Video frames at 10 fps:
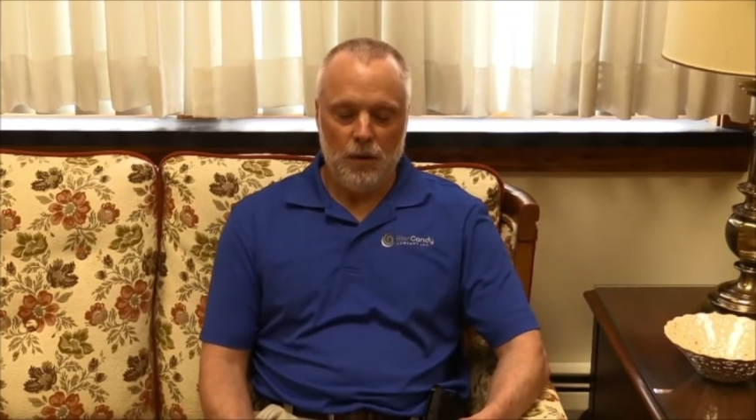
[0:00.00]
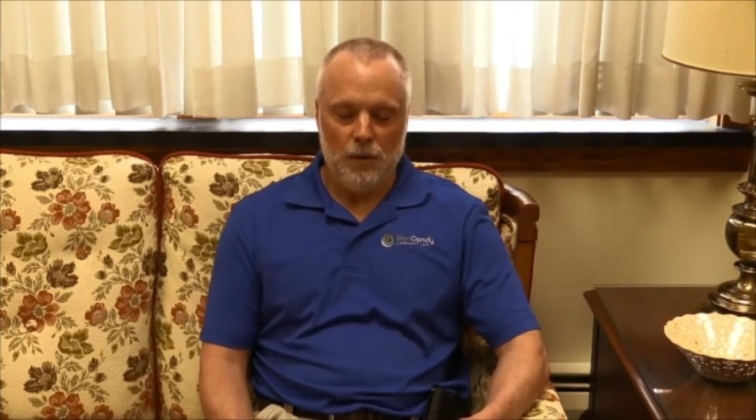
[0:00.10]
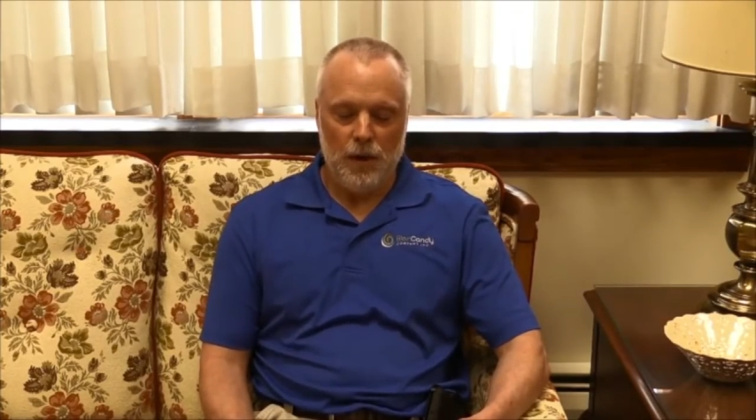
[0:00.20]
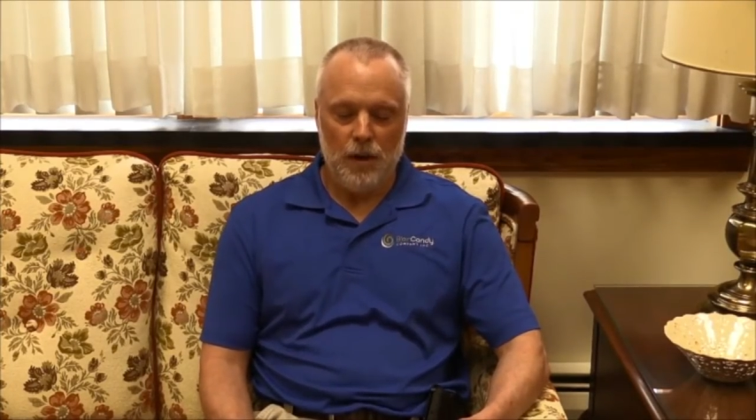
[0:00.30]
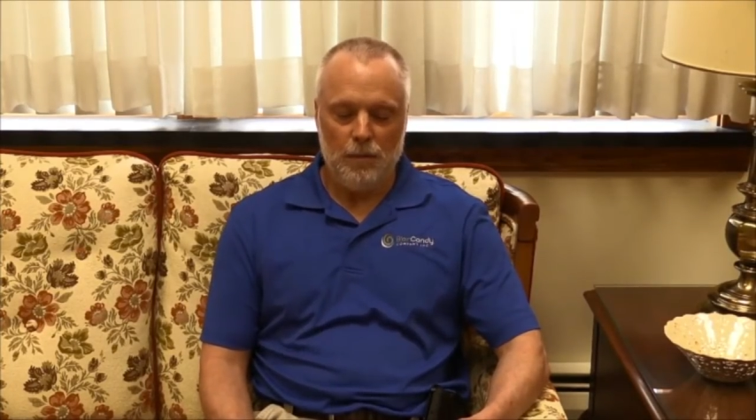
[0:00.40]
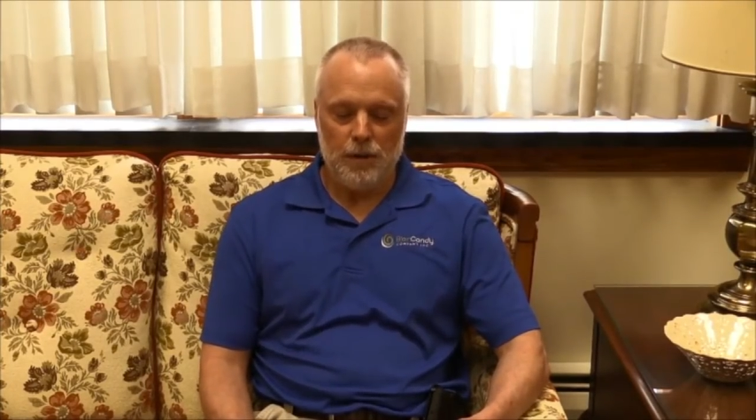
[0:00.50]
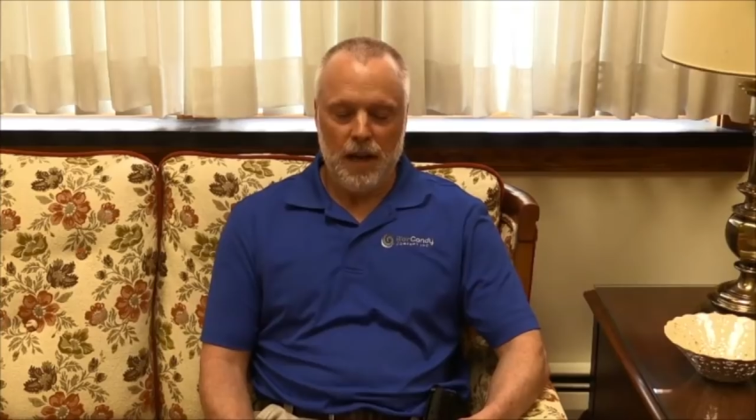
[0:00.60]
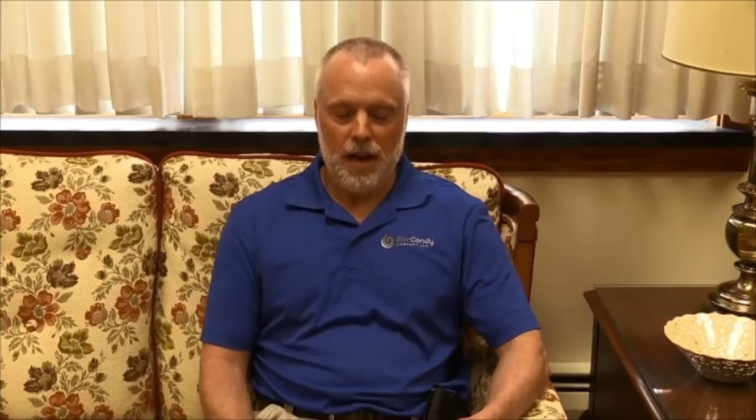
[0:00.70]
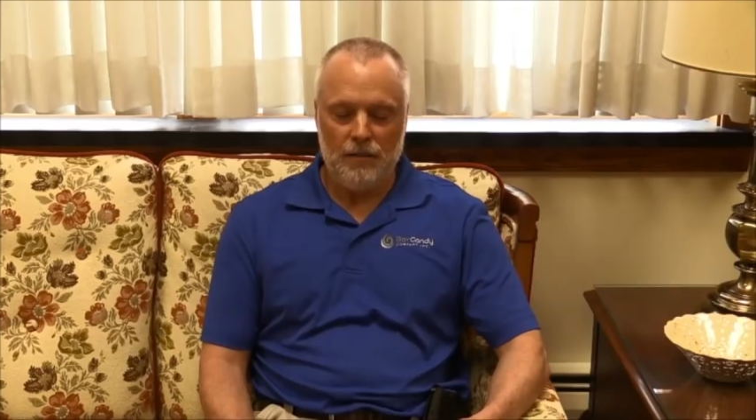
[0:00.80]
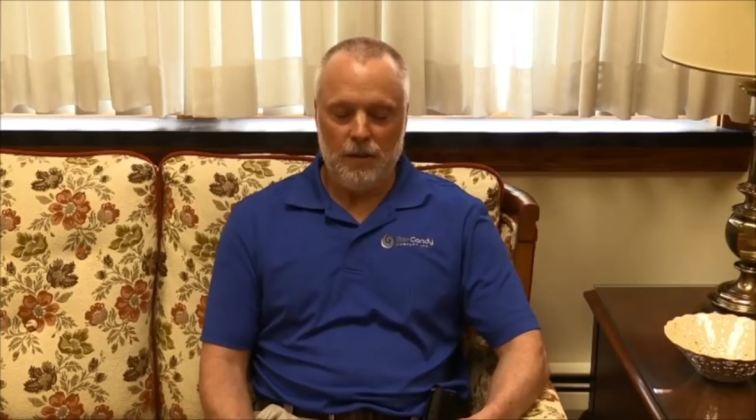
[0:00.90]
We hope to
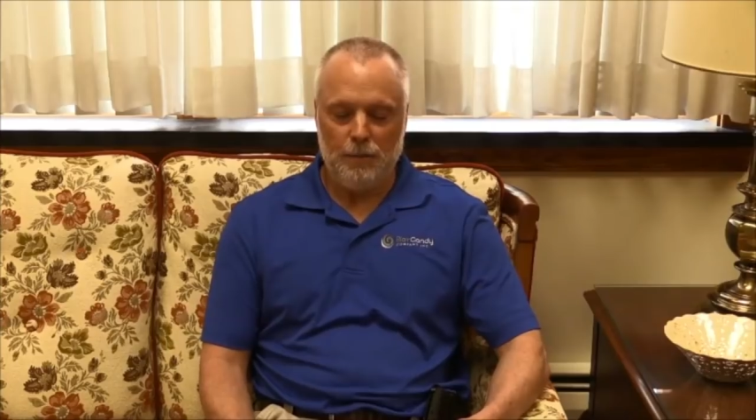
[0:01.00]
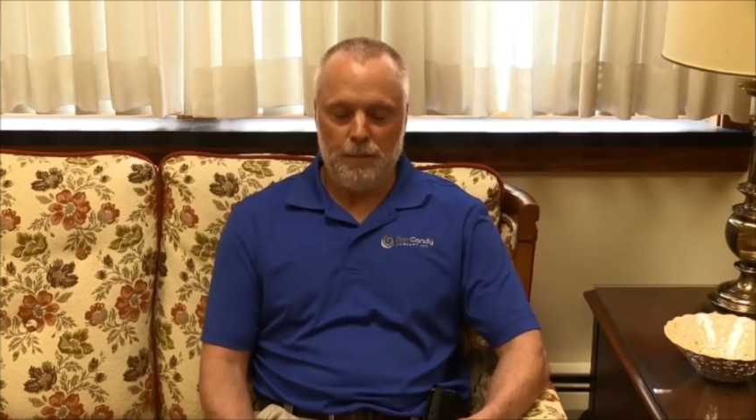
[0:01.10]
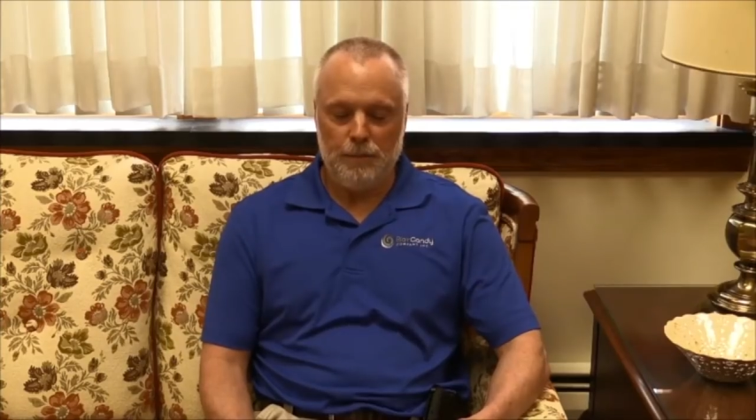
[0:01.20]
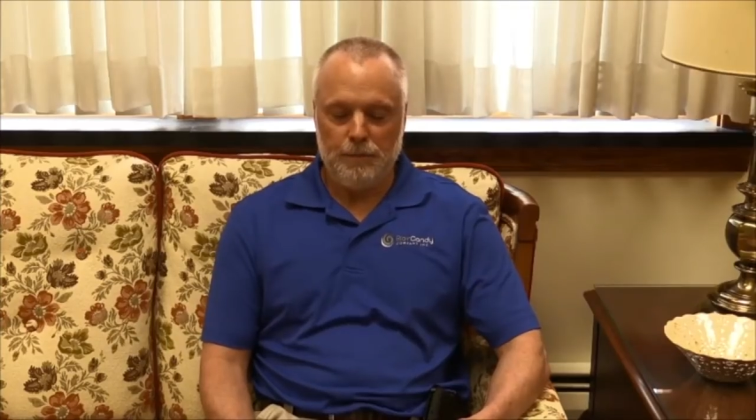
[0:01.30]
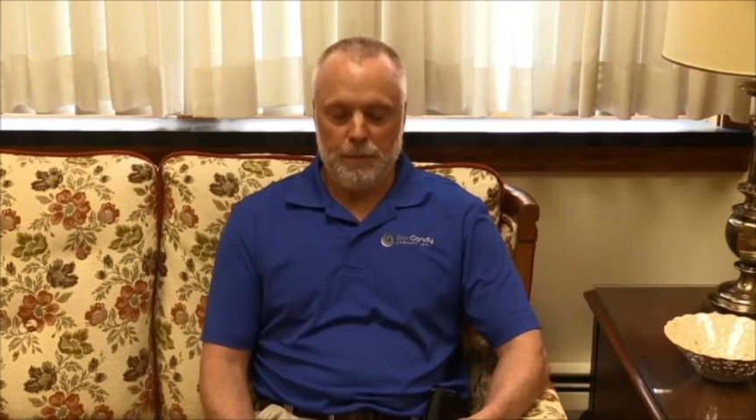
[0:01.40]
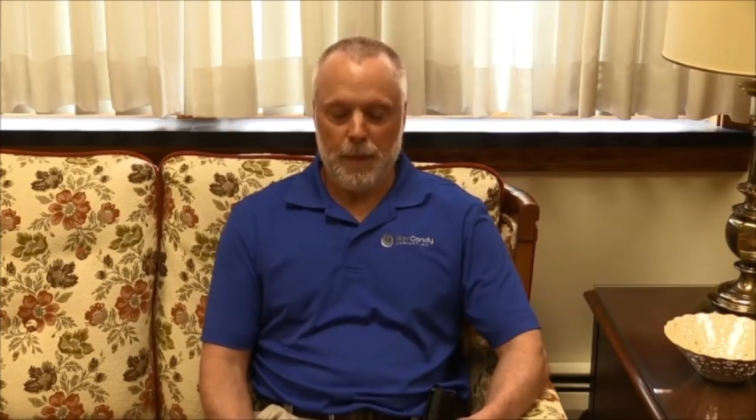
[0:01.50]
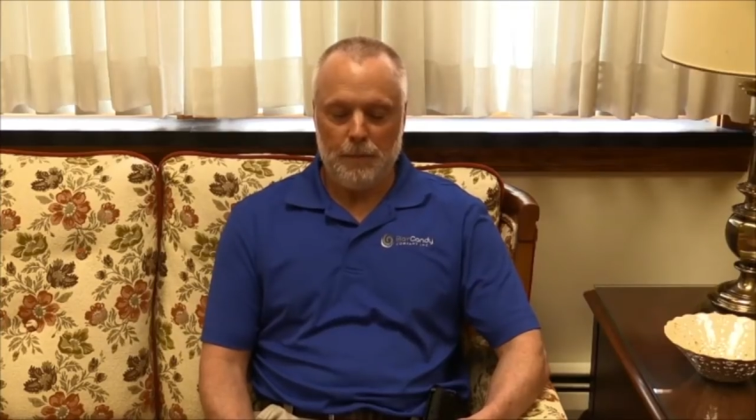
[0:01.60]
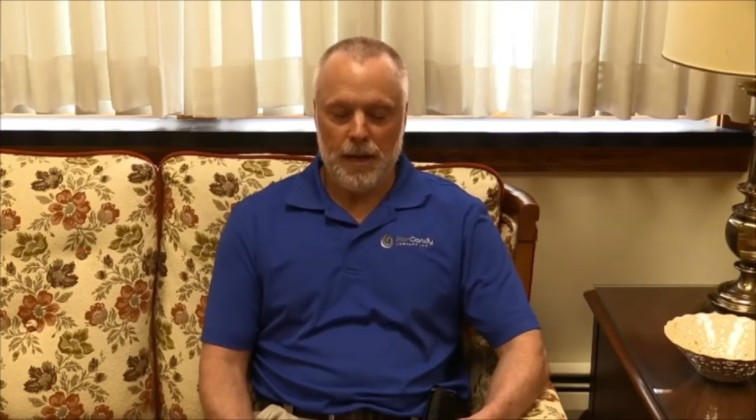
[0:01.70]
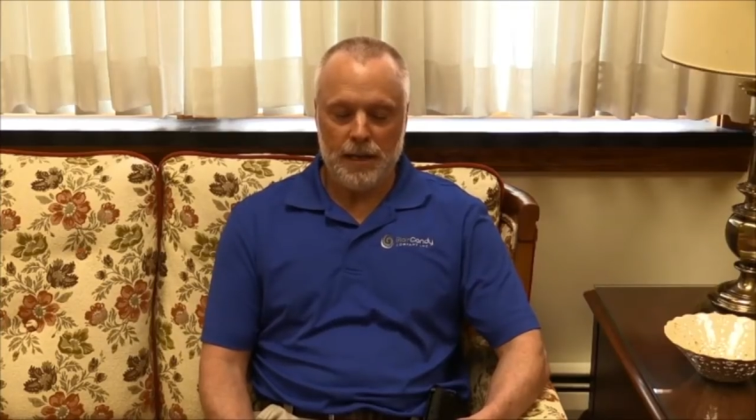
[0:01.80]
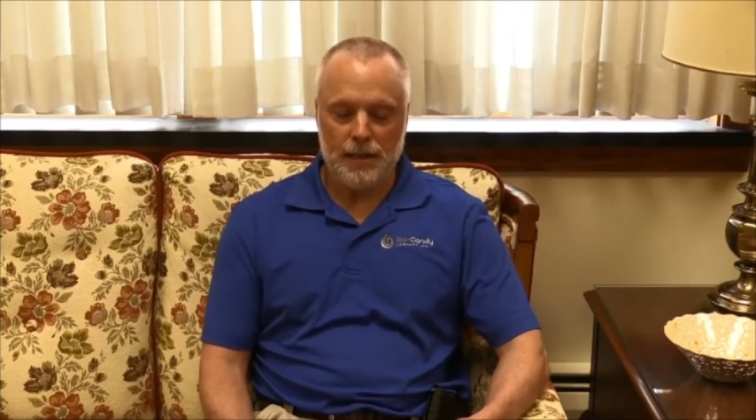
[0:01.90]
have a
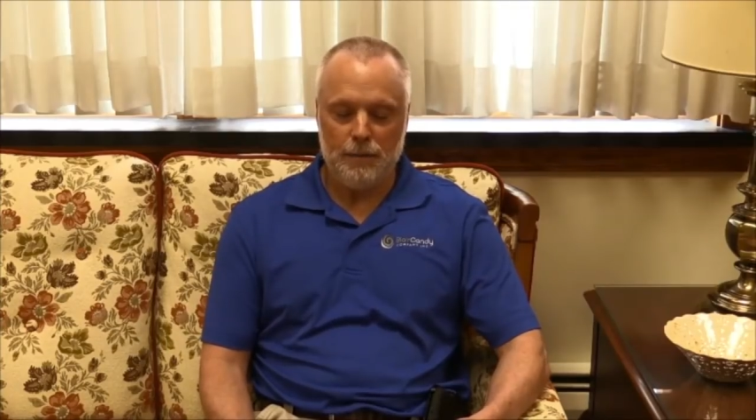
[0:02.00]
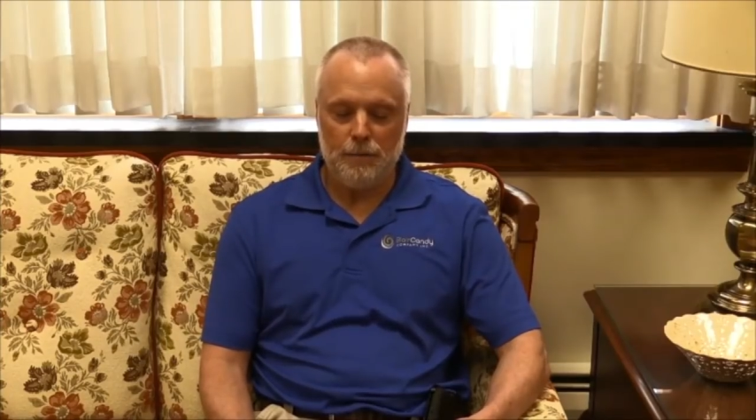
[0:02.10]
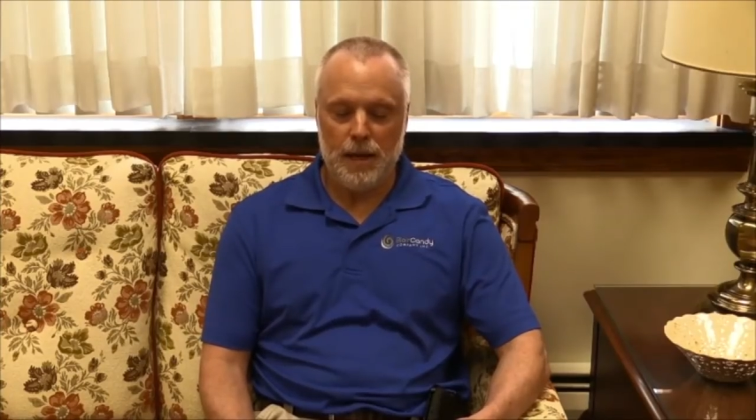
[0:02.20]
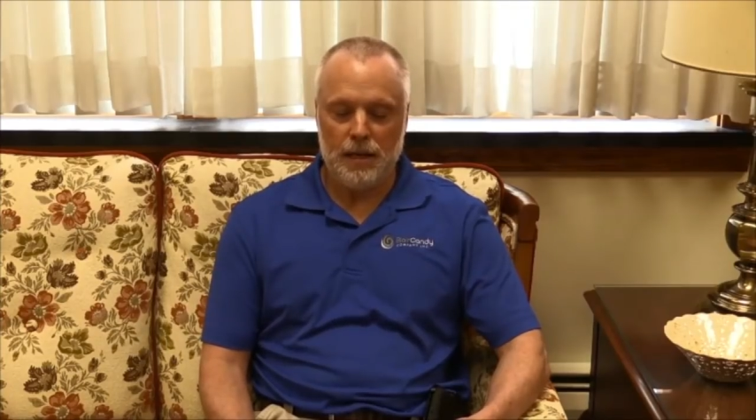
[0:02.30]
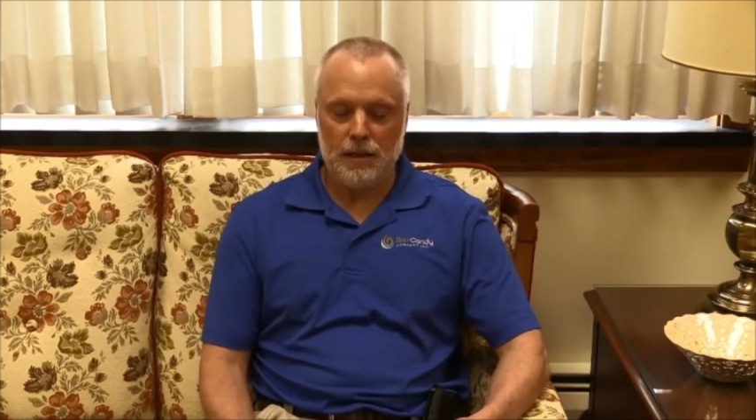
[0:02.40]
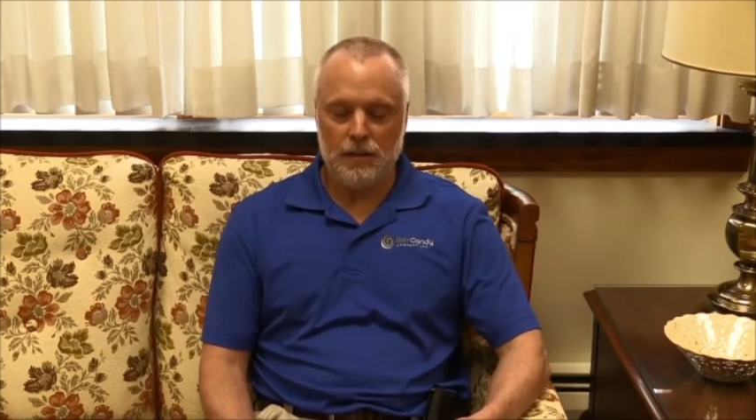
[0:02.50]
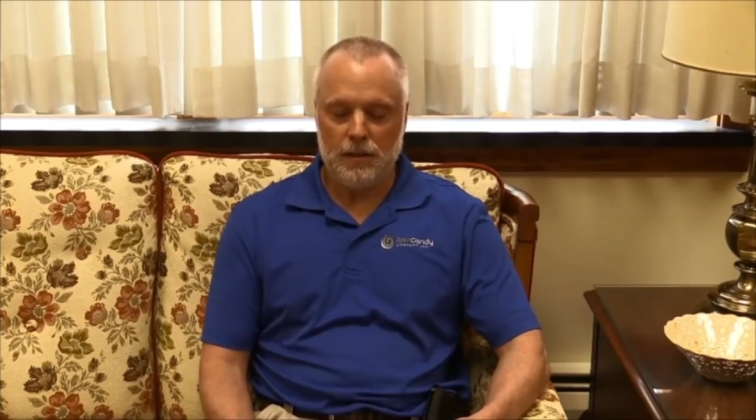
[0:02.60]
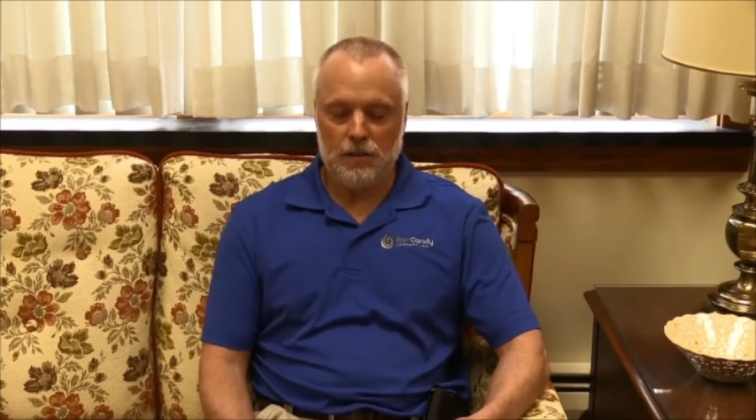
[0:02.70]
Bake It, Make It,